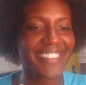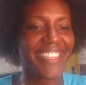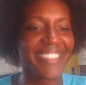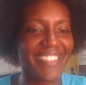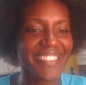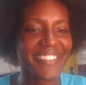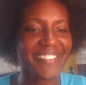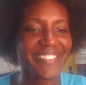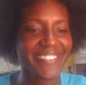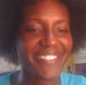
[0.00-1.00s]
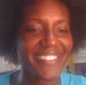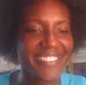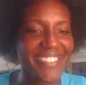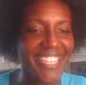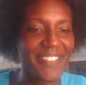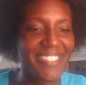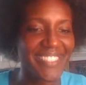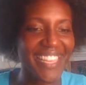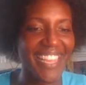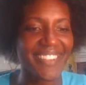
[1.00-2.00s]
Thank you. Davis
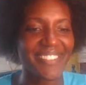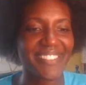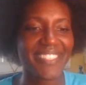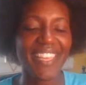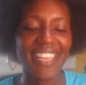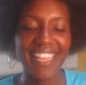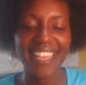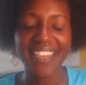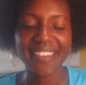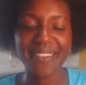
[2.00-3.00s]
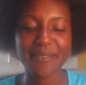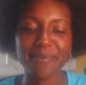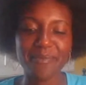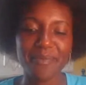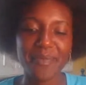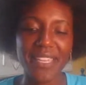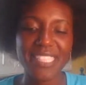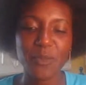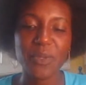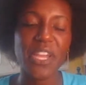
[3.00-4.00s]
in the house. And I
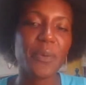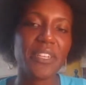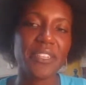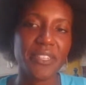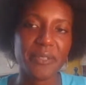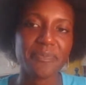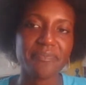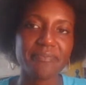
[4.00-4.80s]
said, what do I want to do?